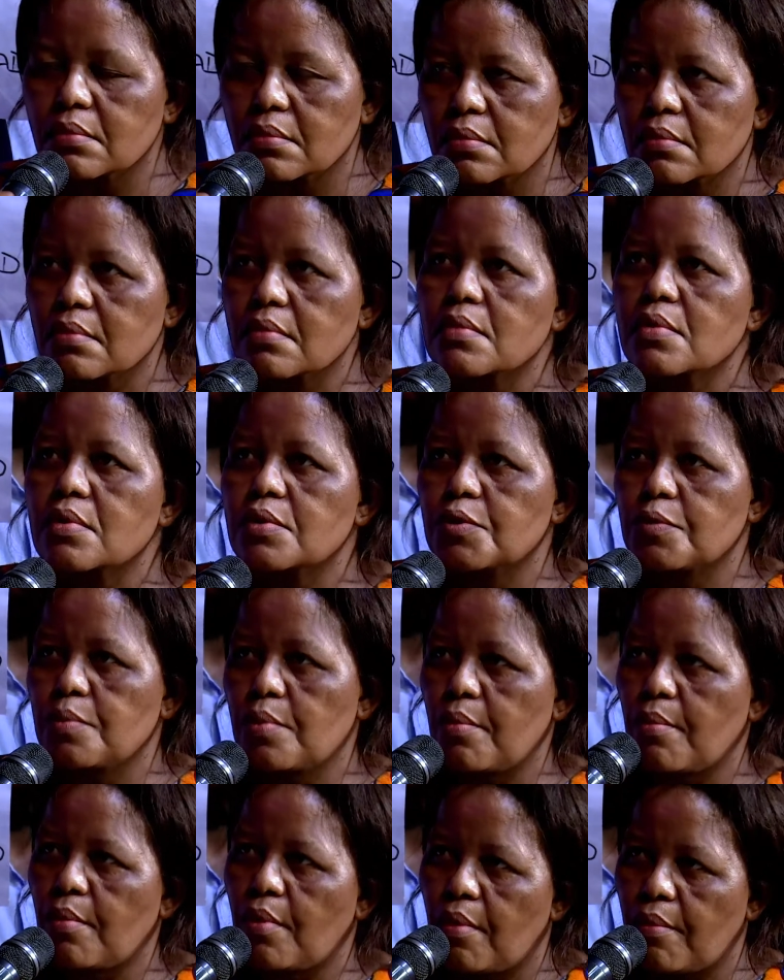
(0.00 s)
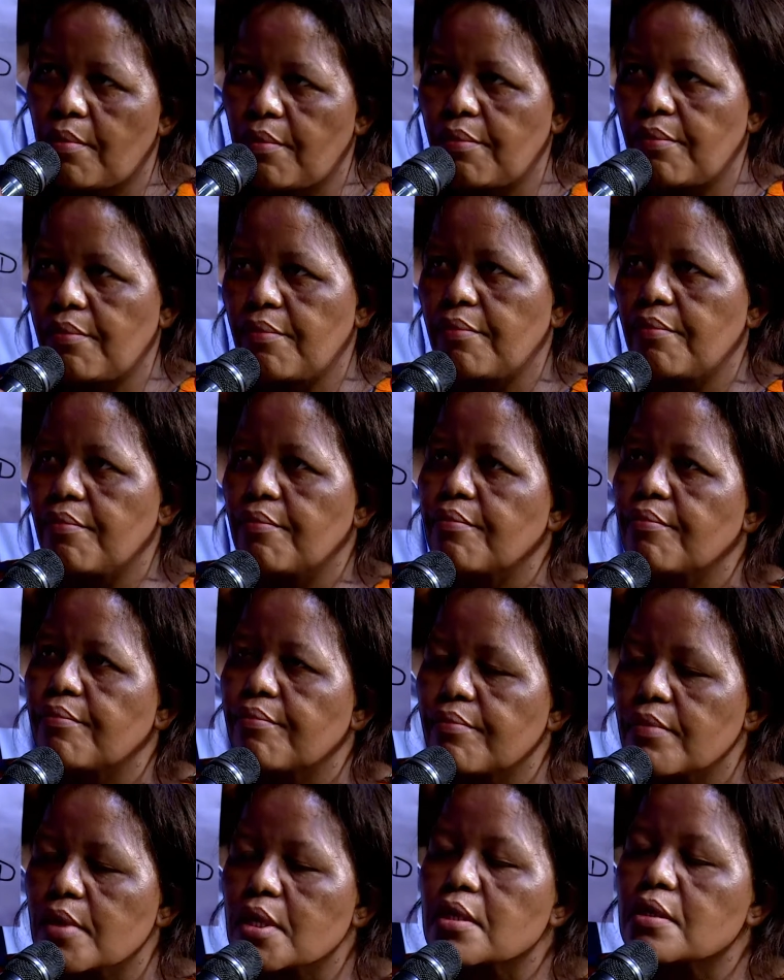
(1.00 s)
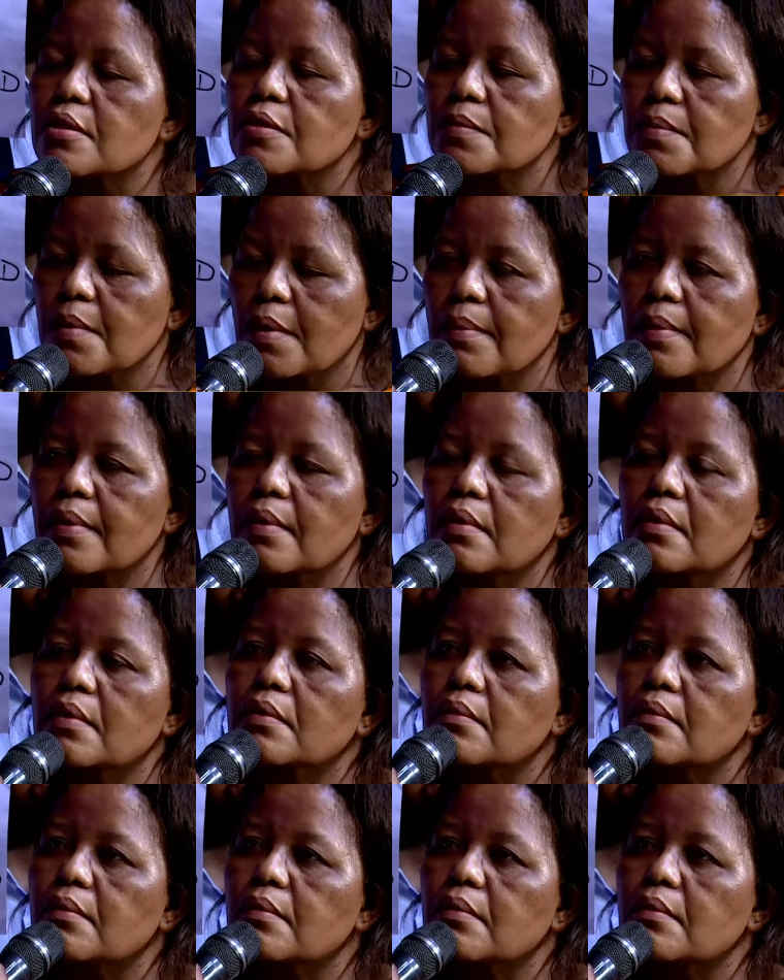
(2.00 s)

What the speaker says: confirmed by your doctor. Yes, is it correct?